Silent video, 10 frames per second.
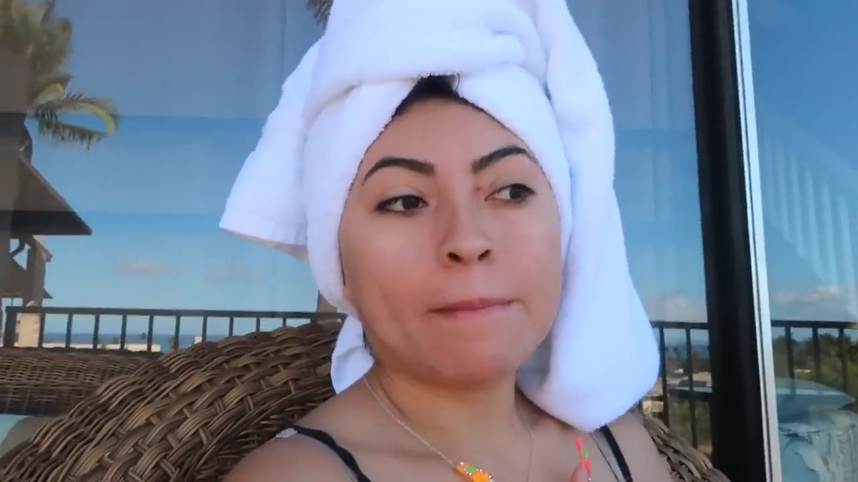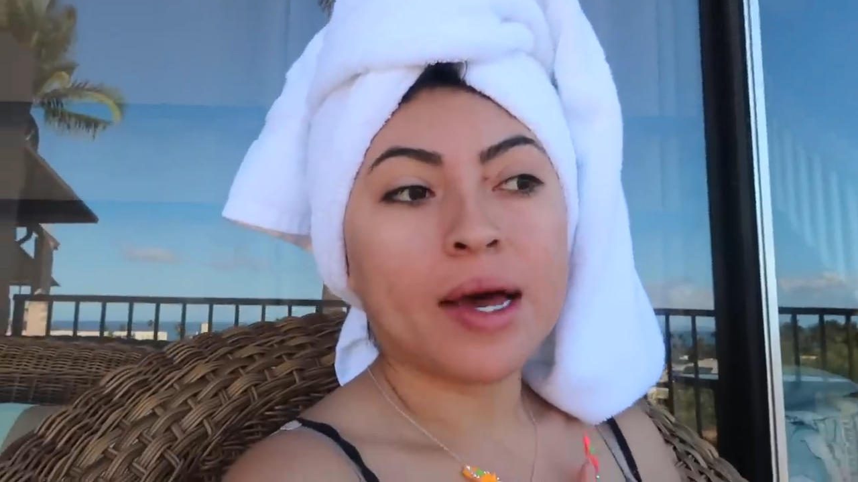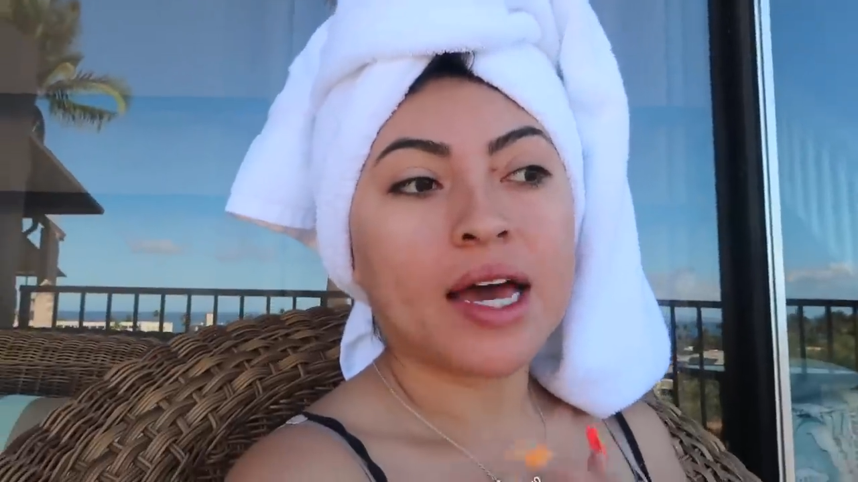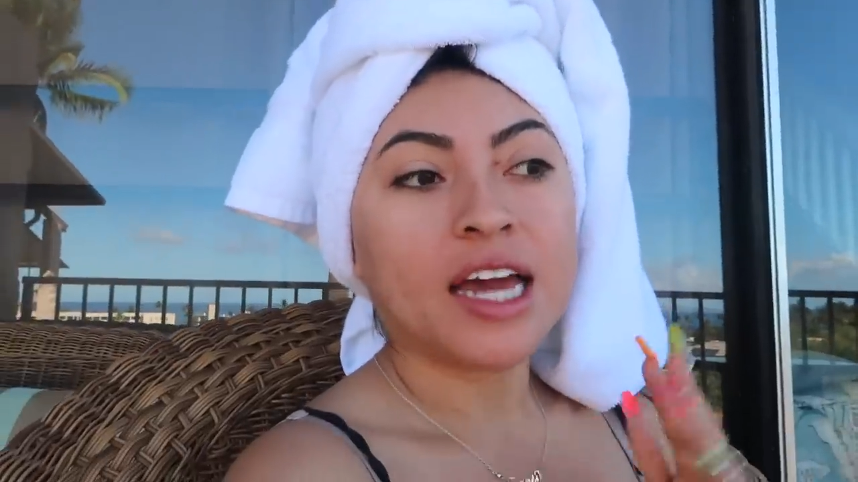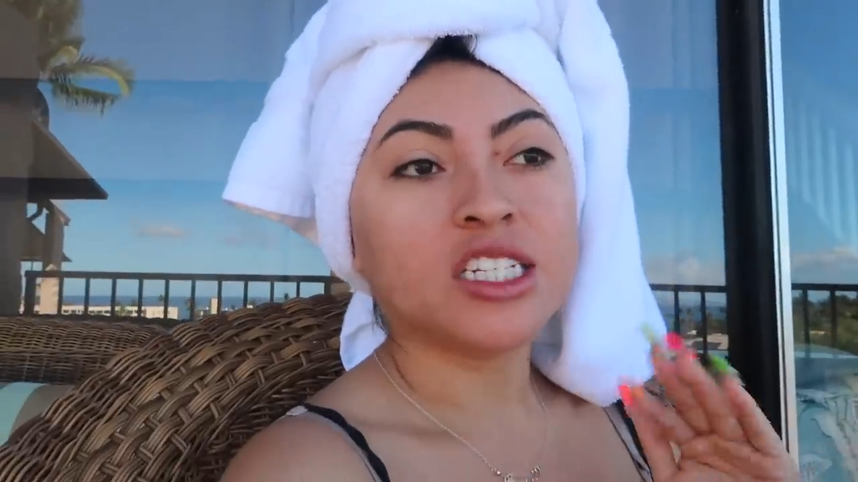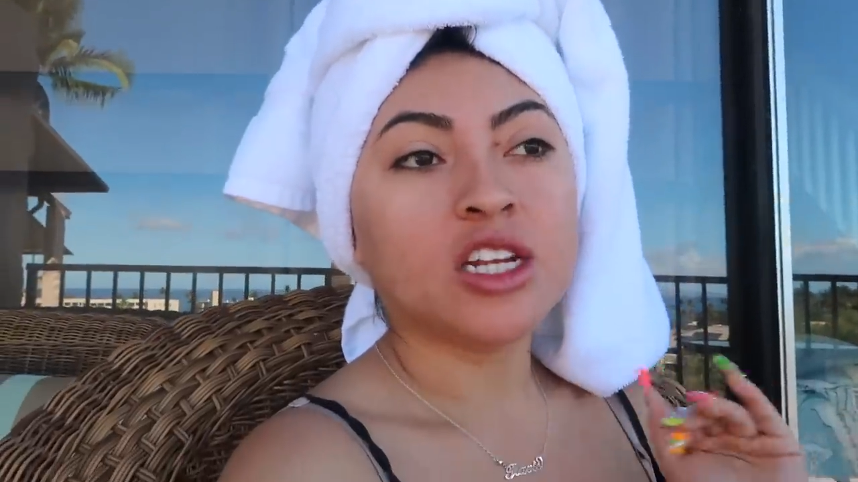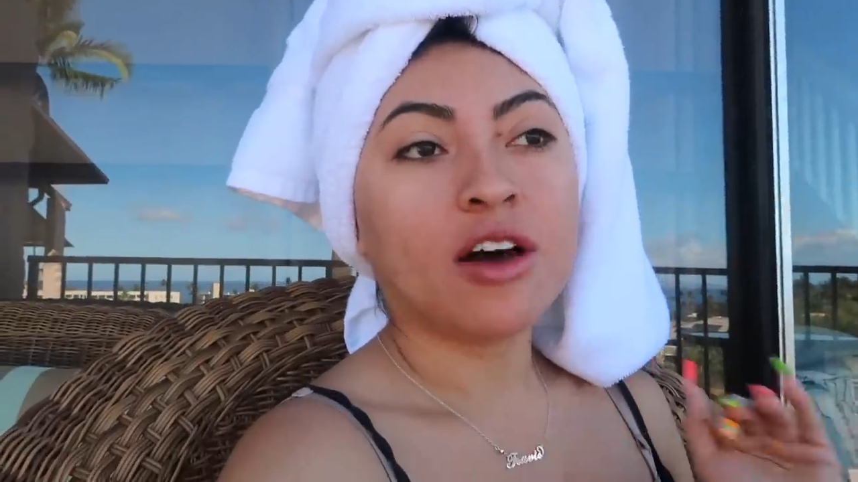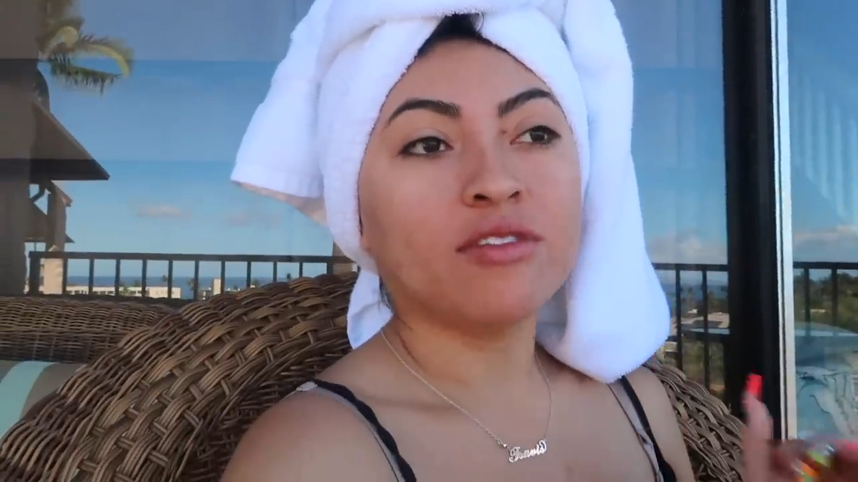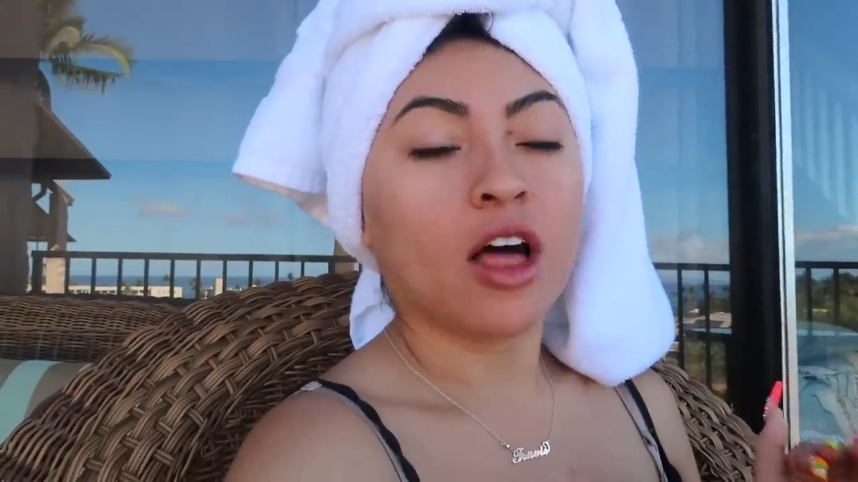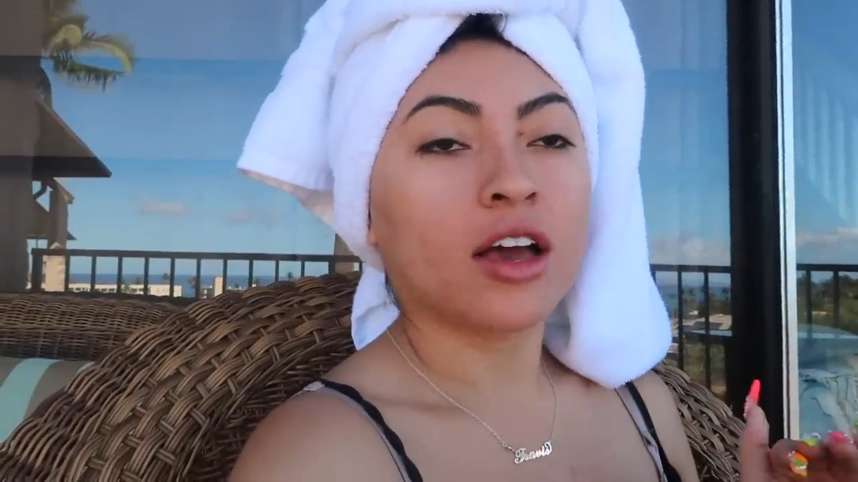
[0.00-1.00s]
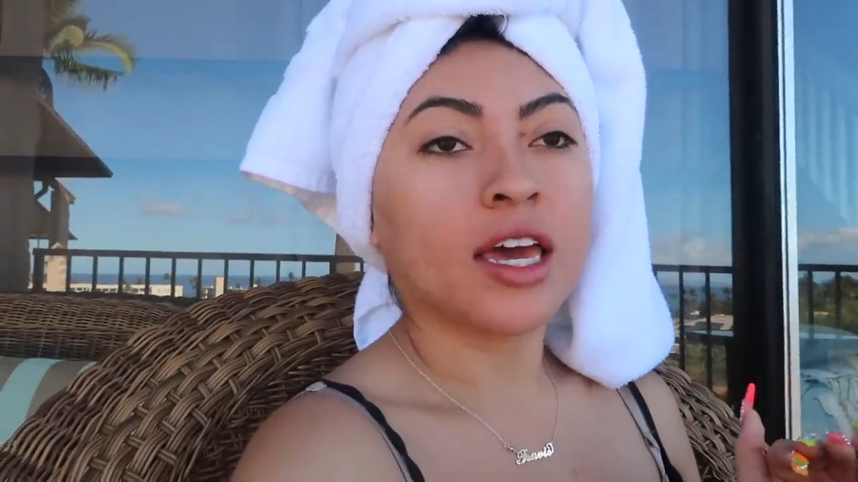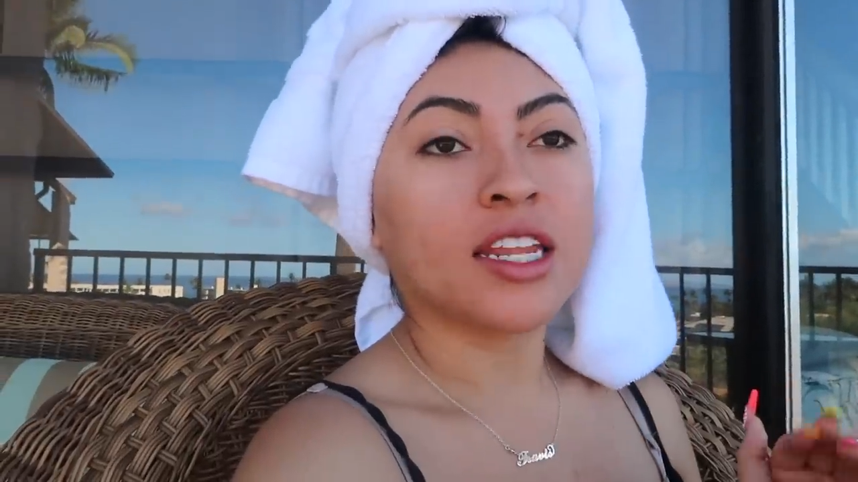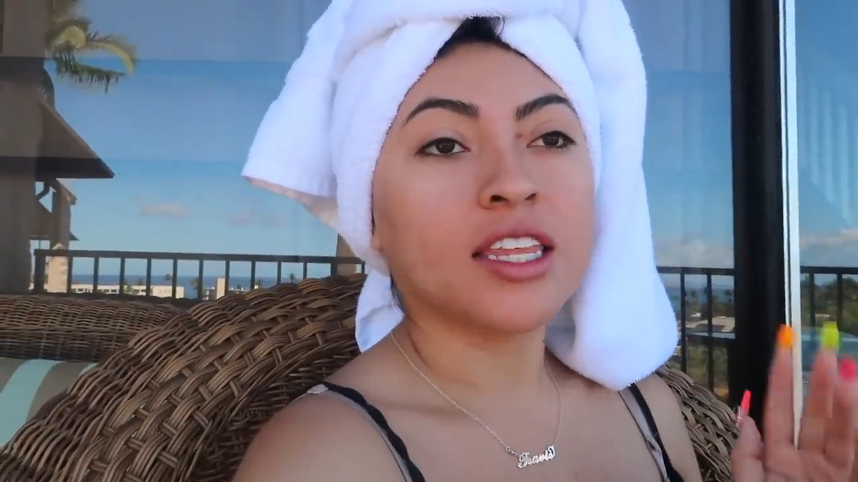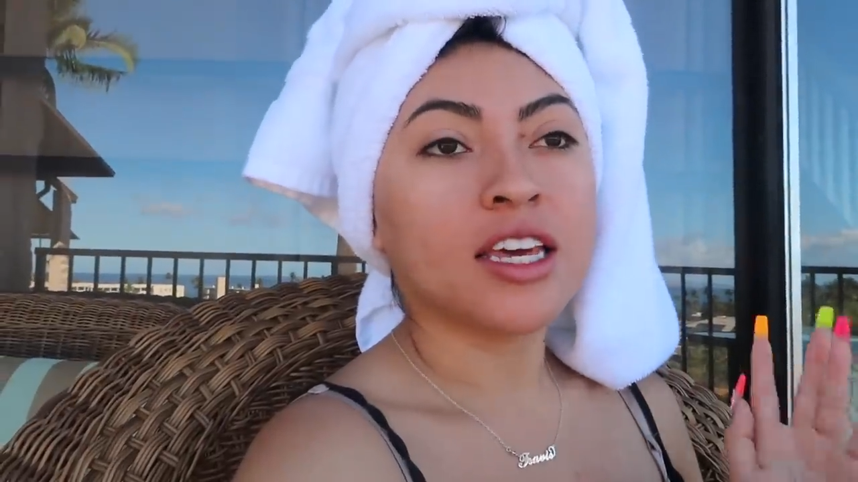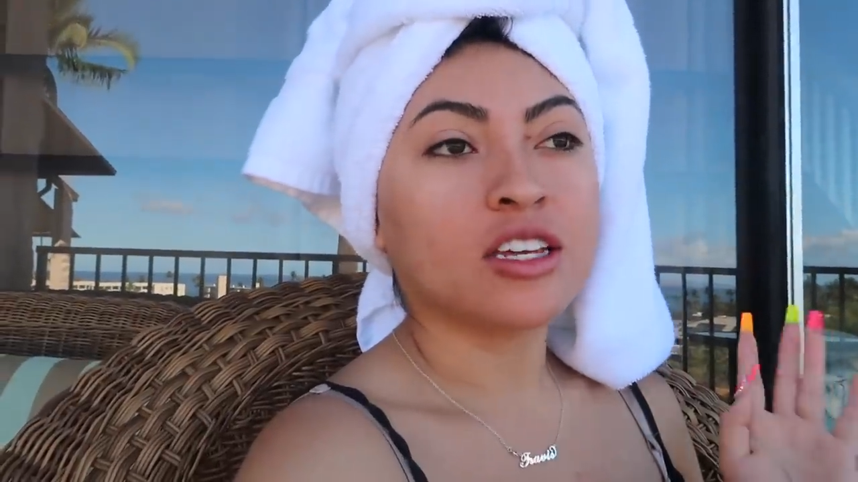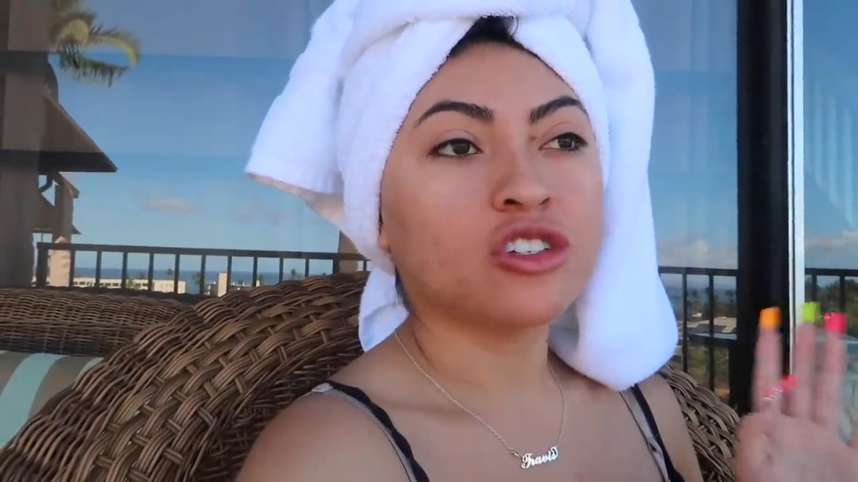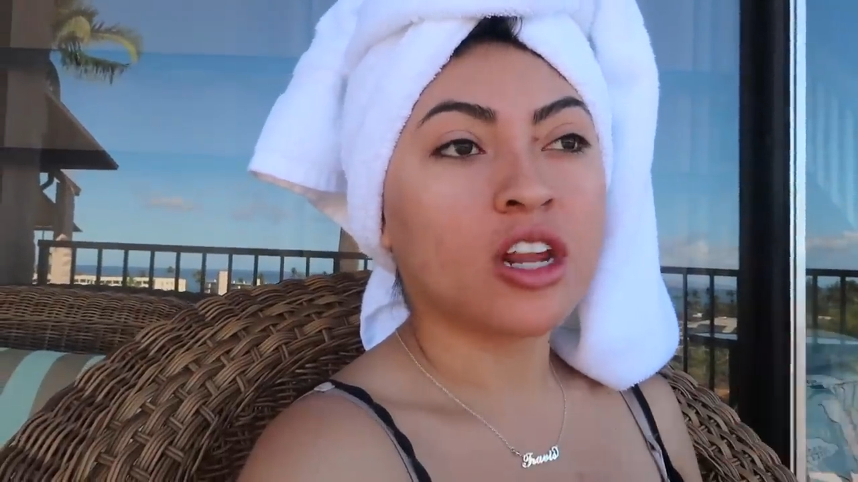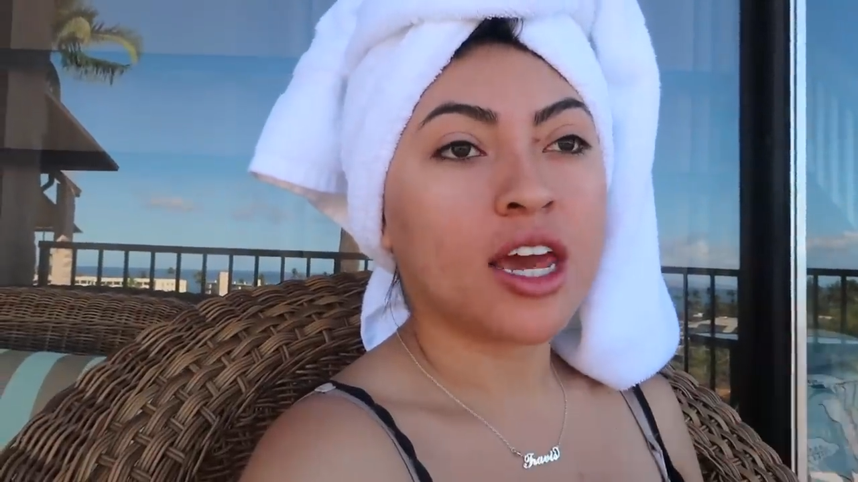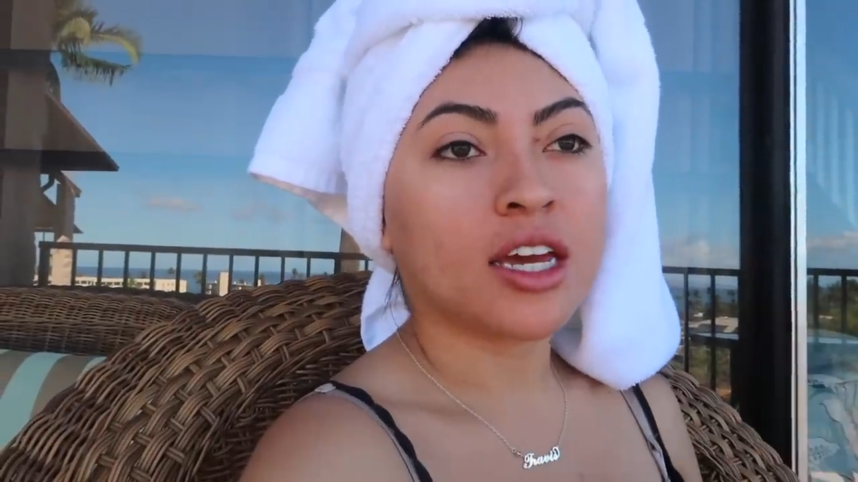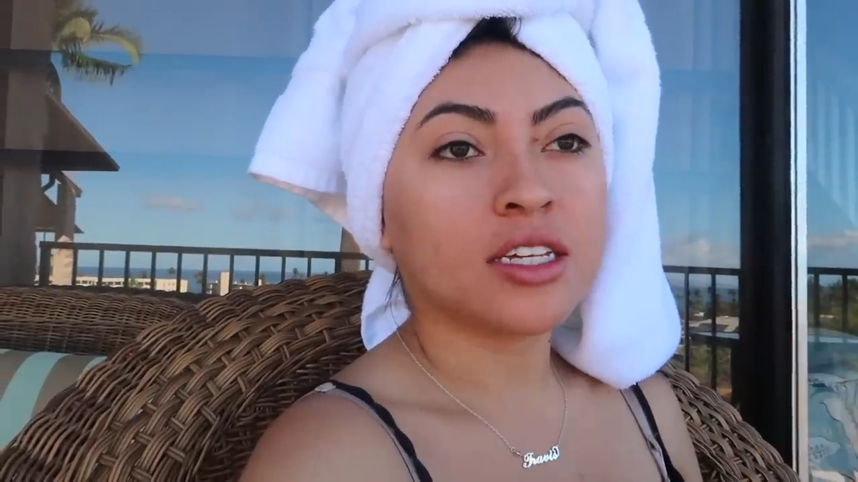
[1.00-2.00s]
but I did not vlog anything
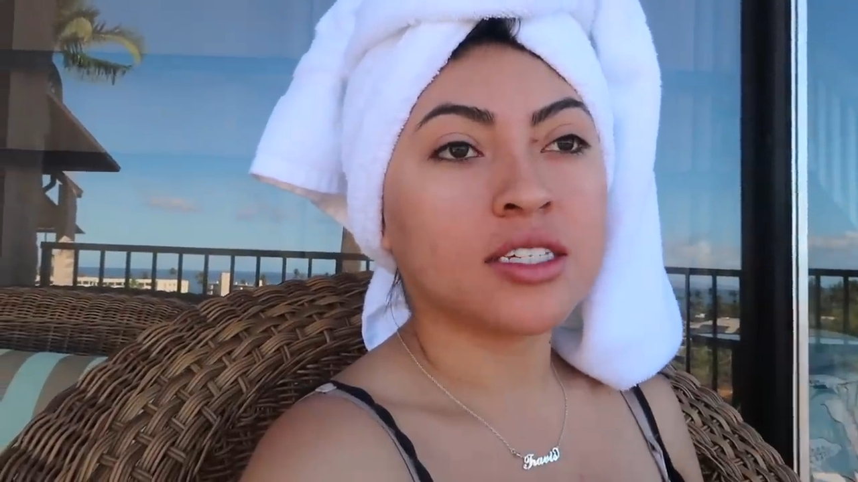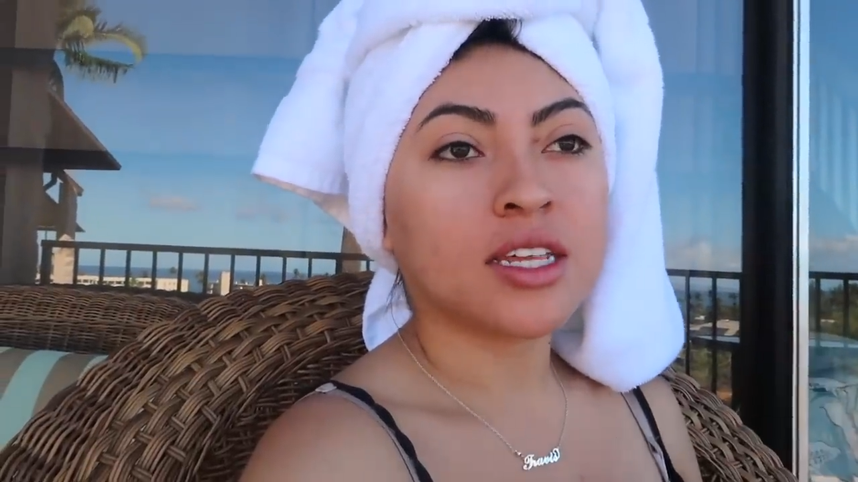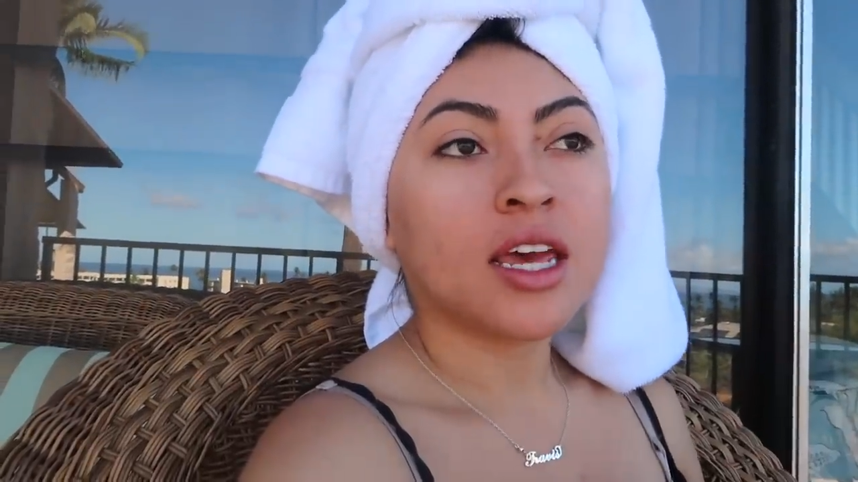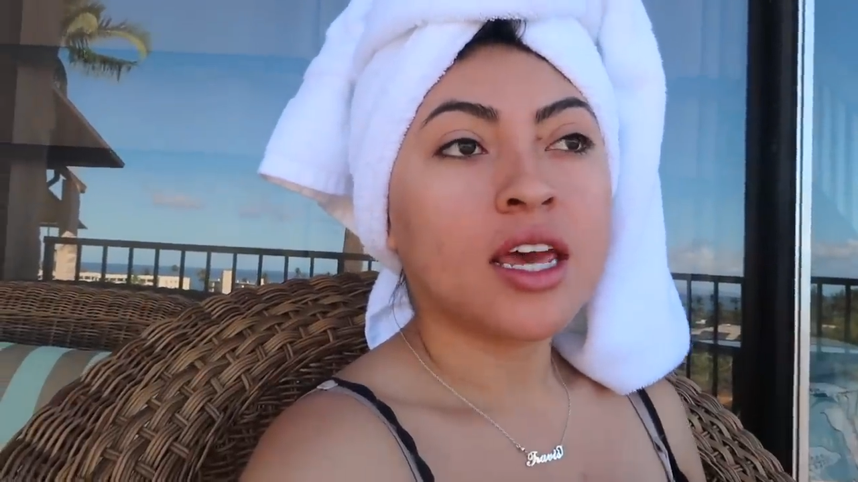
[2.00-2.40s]
yesterday because